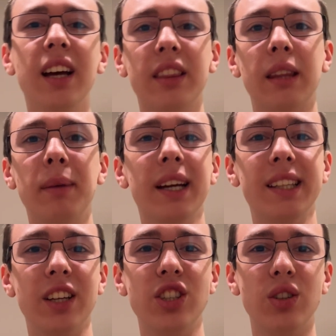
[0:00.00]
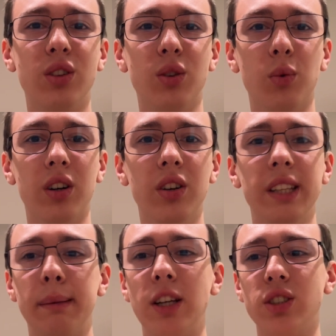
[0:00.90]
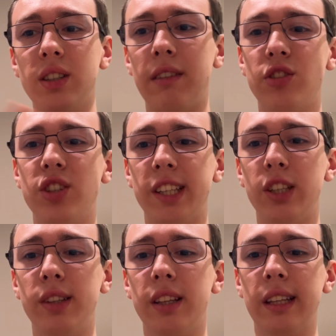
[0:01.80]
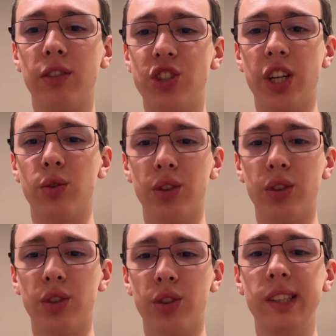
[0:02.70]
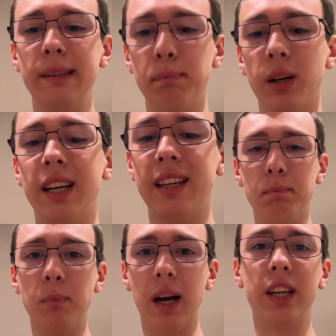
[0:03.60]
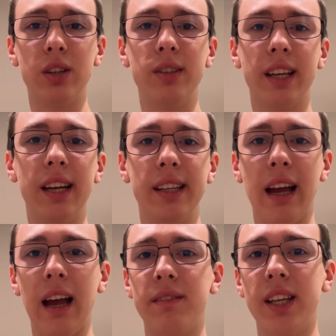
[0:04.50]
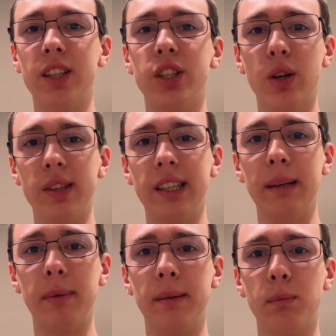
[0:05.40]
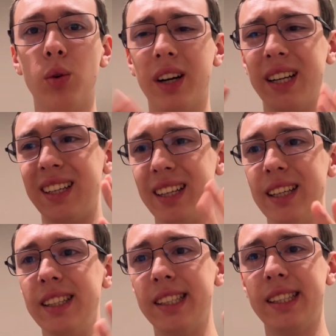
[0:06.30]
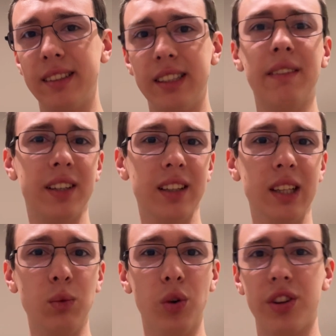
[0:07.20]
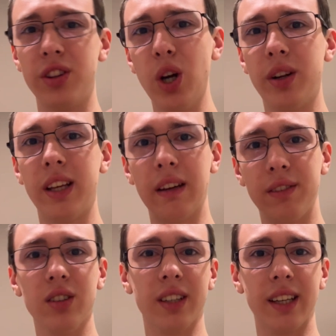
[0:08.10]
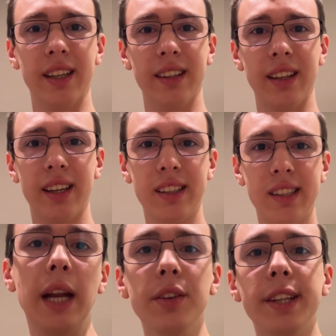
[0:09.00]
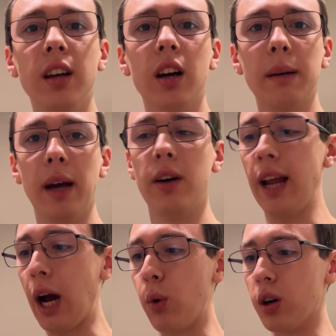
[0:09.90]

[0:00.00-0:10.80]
the biggest issue in the world, especially if you're just using this for general use, but in my use case I have tended to notice it a bit more, and it is definitely worth noting if you're looking into this. But now let's talk about our